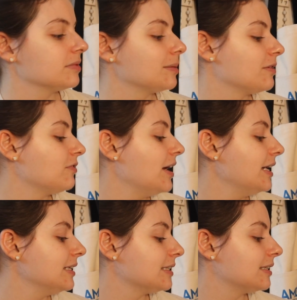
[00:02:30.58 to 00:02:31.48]
Summer
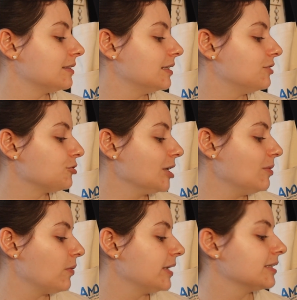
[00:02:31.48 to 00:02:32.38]
Fridays. This is the Dream
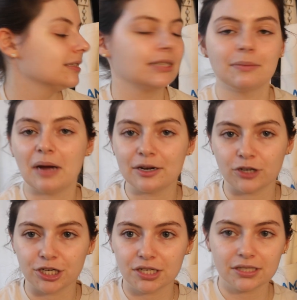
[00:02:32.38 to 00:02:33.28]
Oasis Deep
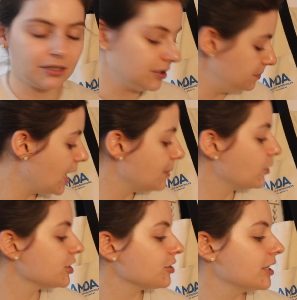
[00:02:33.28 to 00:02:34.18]
Hydration Serum. A
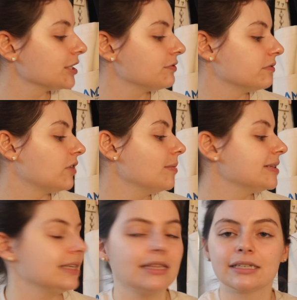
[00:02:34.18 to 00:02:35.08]
moisturizer from
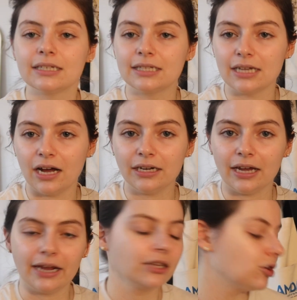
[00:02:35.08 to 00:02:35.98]
Pharmacy. This is the Honey
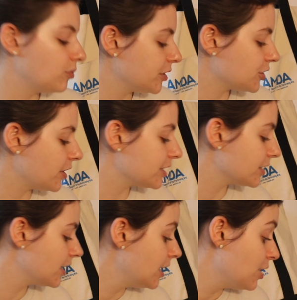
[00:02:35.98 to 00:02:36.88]
Halo
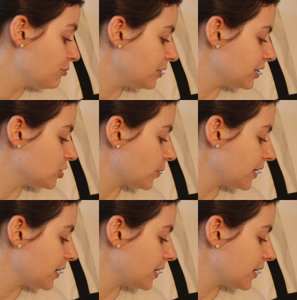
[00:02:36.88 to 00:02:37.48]
Moisturizer. Really enjoy